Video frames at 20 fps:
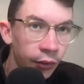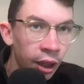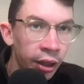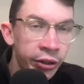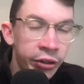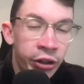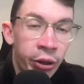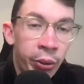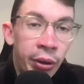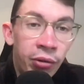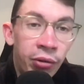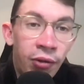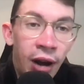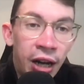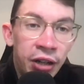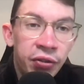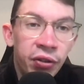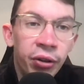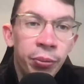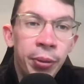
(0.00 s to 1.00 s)
So with
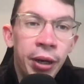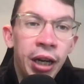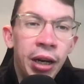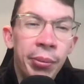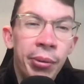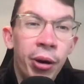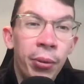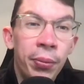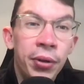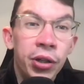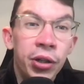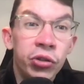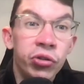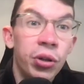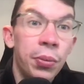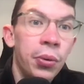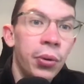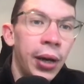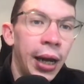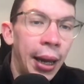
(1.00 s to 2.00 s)
Rashford being a popular
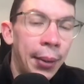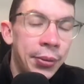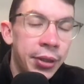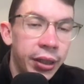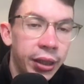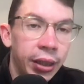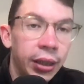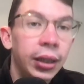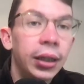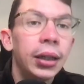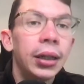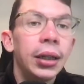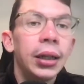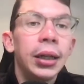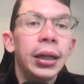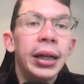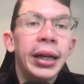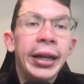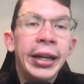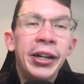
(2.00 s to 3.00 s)
triple captain,
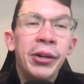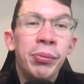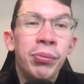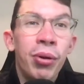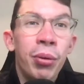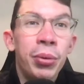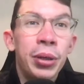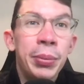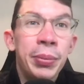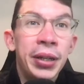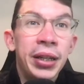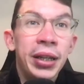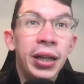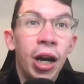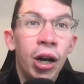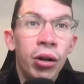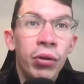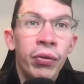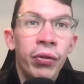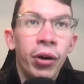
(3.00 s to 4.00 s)
he'll probably be
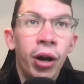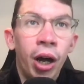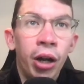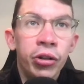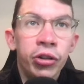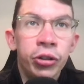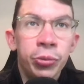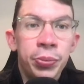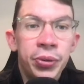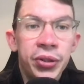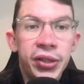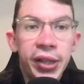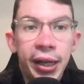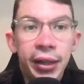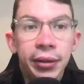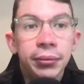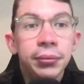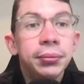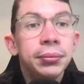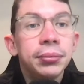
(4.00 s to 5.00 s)
over
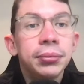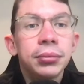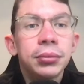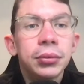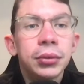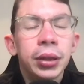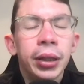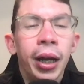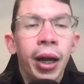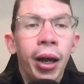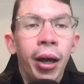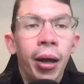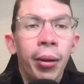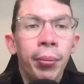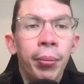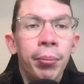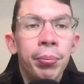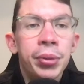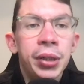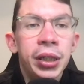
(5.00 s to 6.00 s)
100%.
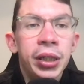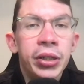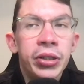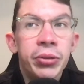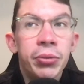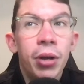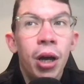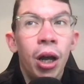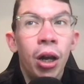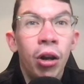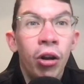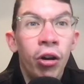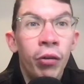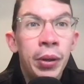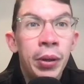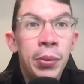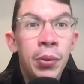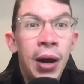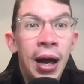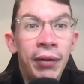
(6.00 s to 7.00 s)
Because a lot of
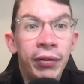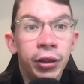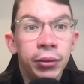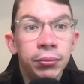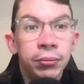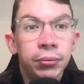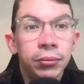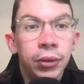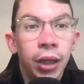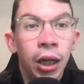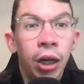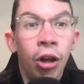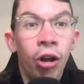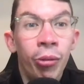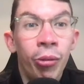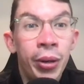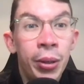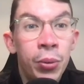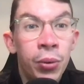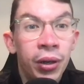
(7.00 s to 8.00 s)
people have him, a lot
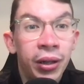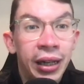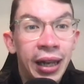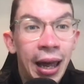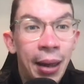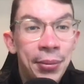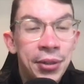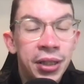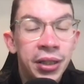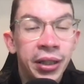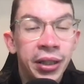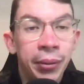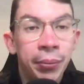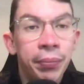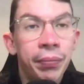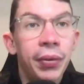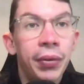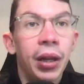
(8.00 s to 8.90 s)
of people have captained him.